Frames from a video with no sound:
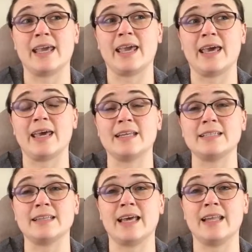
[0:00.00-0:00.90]
and
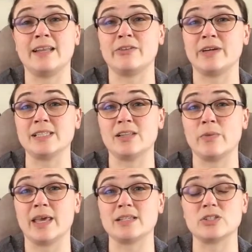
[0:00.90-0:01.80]
then the rest of the
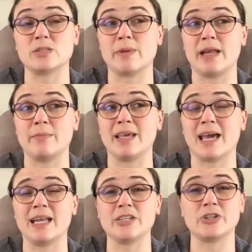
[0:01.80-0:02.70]
week has just been me
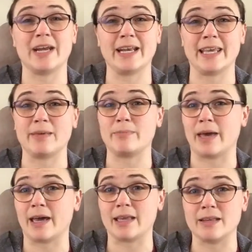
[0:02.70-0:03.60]
kind of trying to get
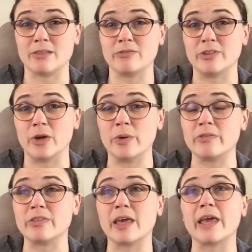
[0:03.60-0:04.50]
back into the flow
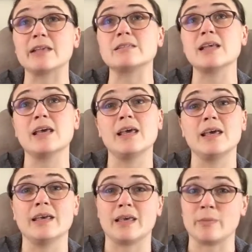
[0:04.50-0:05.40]
of things,
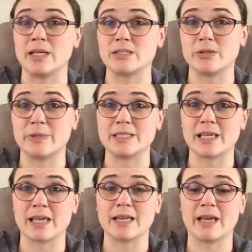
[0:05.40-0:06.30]
get my sermon
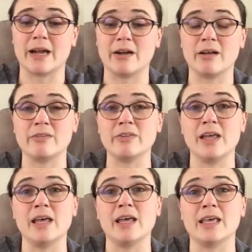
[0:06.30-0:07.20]
taken care of,
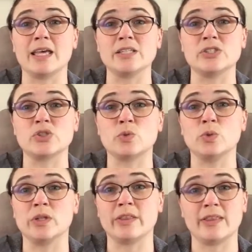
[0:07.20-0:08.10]
get
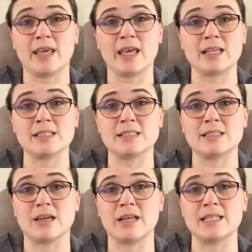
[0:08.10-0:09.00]
school things
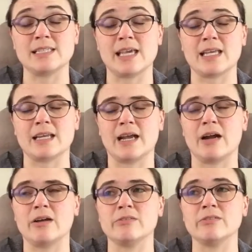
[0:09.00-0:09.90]
done and taken
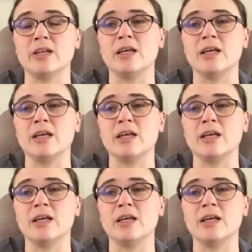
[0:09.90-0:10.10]
care of.